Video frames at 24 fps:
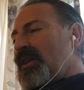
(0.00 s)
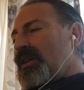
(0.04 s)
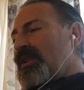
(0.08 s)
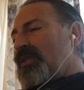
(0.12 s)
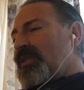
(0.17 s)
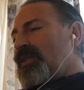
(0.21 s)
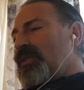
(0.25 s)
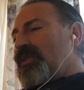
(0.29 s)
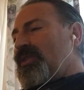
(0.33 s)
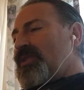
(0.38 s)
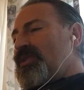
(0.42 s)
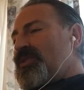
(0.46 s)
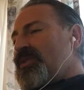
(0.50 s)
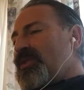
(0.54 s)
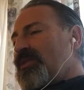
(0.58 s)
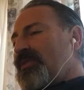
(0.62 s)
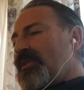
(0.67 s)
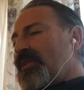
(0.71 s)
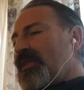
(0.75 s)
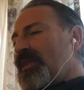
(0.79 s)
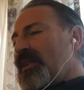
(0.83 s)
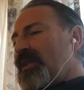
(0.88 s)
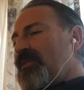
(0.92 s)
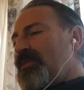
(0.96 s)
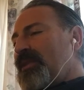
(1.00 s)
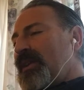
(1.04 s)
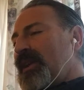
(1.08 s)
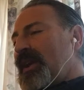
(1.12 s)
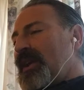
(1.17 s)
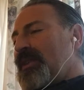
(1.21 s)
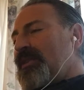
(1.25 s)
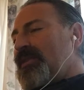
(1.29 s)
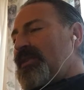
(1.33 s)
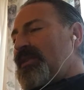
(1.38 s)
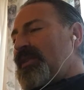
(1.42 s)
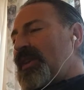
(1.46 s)
The good servant then
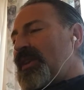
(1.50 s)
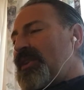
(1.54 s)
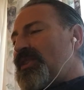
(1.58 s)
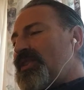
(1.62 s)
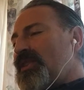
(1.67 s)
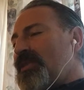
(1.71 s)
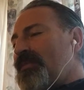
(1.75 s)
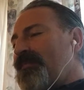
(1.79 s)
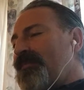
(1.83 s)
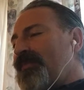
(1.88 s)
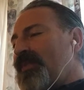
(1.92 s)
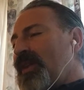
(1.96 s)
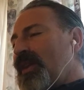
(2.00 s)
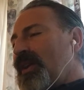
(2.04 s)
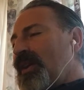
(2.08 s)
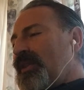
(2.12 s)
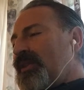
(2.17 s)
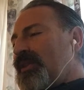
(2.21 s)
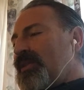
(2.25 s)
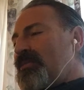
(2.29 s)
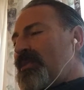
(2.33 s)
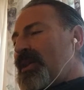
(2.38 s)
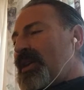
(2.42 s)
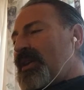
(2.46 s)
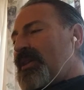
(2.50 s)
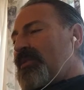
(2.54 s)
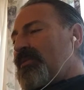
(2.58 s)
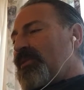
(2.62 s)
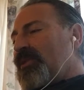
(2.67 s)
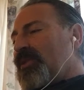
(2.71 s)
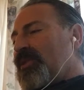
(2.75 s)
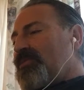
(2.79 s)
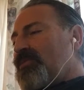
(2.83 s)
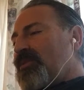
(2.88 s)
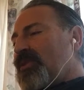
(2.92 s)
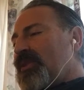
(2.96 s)
began to teach him, to make him
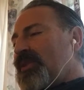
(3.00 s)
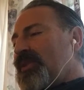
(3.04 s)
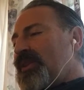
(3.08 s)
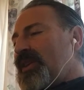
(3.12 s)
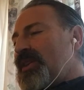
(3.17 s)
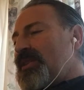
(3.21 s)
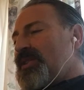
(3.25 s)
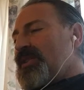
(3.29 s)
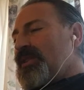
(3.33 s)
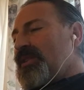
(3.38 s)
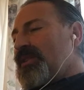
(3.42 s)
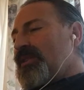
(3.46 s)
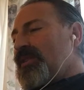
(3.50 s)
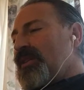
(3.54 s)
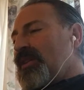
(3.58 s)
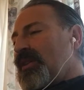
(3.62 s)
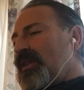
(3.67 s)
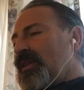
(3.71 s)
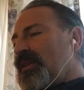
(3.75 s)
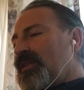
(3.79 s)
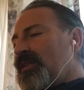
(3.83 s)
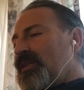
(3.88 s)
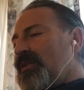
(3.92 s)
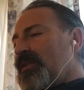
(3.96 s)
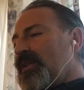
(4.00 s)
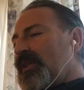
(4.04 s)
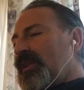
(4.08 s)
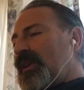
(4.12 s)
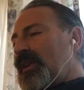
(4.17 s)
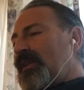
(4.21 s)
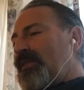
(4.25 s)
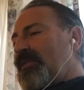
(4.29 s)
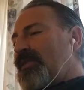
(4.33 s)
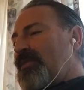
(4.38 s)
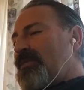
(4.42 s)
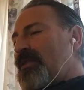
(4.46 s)
look more decent, to
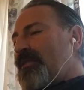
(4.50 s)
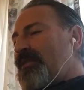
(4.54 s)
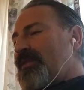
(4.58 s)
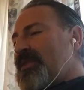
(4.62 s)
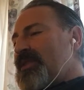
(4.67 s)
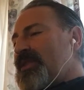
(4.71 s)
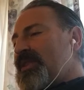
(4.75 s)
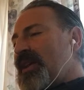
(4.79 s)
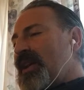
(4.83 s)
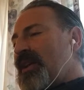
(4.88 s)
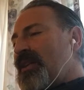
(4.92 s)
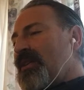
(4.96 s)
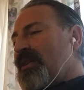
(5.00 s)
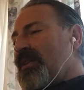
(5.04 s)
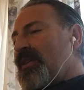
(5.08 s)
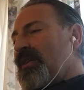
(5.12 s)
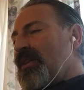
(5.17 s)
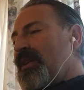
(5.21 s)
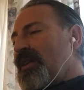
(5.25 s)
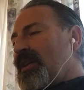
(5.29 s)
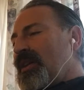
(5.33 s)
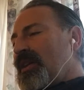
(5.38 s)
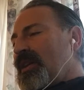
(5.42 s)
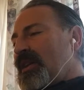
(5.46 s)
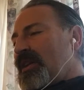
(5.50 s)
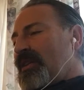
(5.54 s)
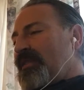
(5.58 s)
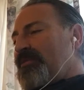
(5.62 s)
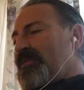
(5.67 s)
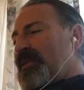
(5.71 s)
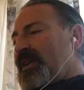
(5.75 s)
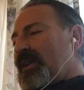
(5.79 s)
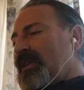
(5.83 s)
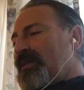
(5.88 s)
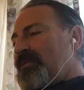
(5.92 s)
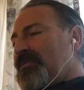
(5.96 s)
relieve him of his terror of
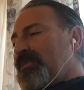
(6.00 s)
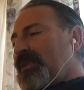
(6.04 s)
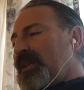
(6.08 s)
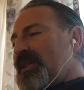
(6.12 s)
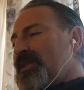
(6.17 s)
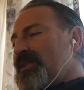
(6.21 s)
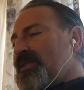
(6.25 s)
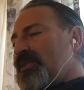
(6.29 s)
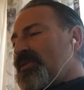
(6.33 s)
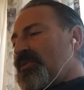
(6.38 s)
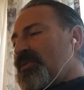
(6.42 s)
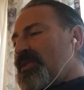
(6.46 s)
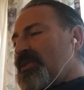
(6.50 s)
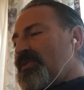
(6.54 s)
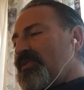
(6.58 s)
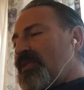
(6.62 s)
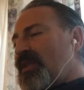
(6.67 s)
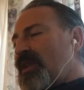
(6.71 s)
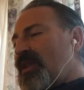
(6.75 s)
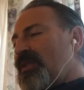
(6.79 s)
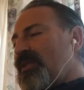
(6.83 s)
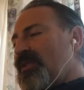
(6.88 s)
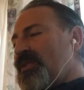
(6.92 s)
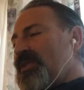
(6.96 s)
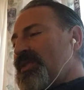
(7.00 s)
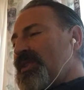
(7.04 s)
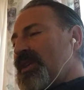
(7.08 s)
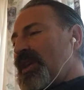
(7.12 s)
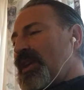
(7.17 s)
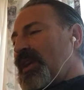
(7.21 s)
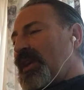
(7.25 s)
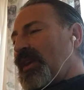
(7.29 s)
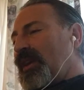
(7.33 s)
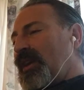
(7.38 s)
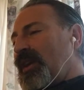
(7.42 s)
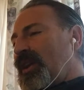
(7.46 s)
being unpleasant to his father,
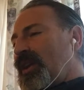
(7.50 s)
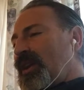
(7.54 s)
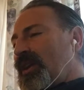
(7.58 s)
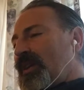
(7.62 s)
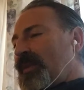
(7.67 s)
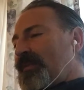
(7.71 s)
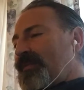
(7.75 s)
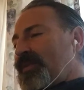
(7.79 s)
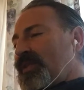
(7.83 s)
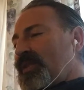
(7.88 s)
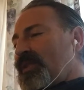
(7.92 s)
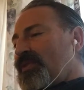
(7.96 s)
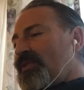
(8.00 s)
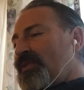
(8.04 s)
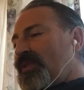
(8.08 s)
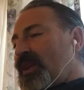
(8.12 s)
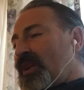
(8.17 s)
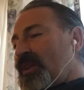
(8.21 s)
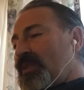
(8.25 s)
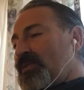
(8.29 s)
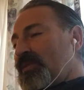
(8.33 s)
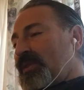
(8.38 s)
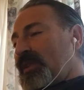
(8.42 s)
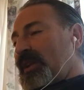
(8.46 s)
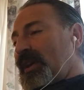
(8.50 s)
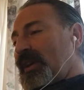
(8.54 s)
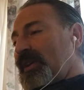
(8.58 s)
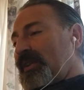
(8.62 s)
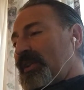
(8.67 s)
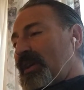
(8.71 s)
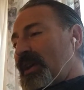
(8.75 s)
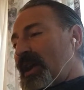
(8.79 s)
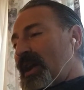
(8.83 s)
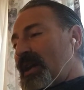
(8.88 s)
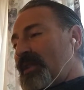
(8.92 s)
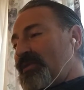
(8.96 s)
saying, "Your father would like
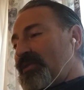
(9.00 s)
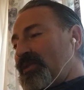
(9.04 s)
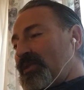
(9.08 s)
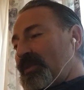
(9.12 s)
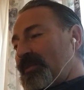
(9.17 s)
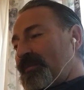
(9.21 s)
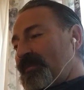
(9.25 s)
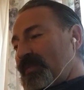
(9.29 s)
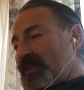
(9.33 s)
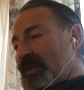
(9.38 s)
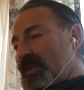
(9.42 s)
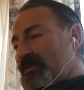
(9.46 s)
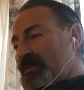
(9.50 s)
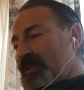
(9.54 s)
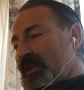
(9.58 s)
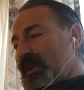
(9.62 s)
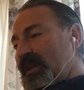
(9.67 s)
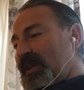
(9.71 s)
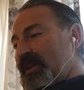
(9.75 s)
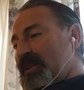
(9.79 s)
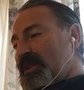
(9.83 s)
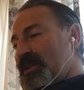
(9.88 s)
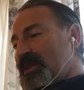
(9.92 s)
to have you, but he does